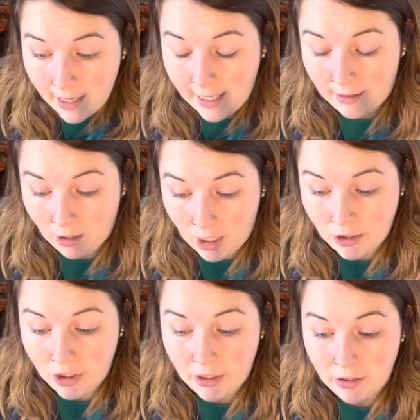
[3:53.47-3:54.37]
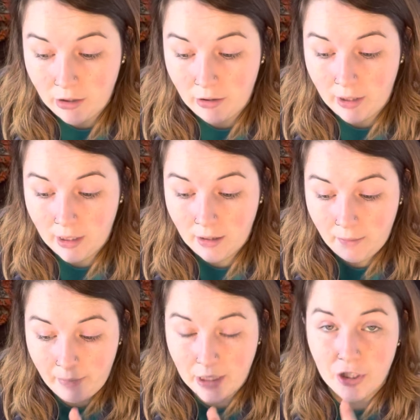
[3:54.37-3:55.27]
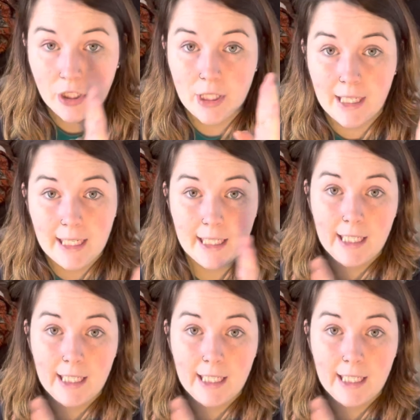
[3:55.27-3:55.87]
And longitude measures east